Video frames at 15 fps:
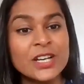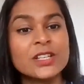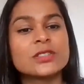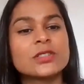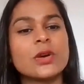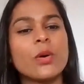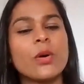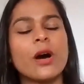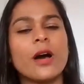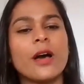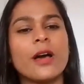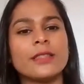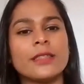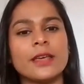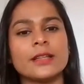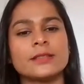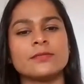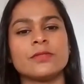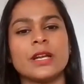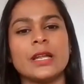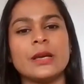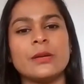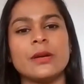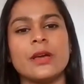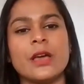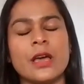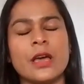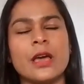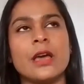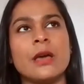So I think it's really
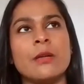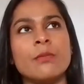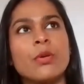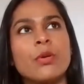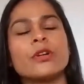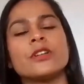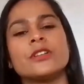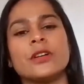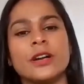important